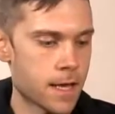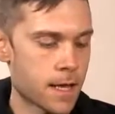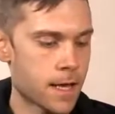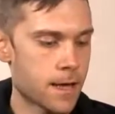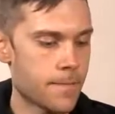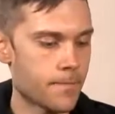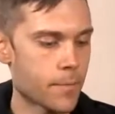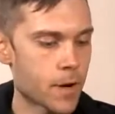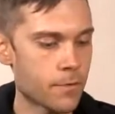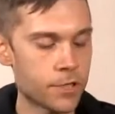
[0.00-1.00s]

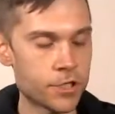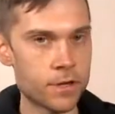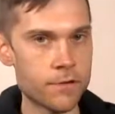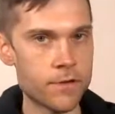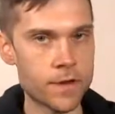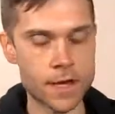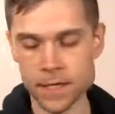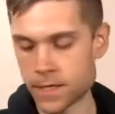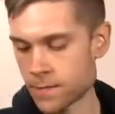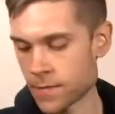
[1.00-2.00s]
But I want to share with you
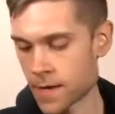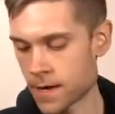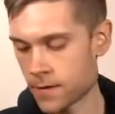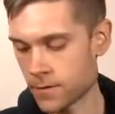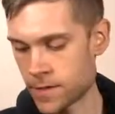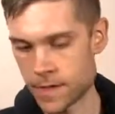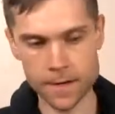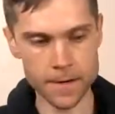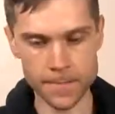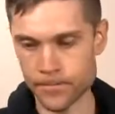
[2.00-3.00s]
guys something else
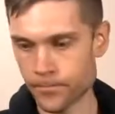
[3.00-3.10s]
here.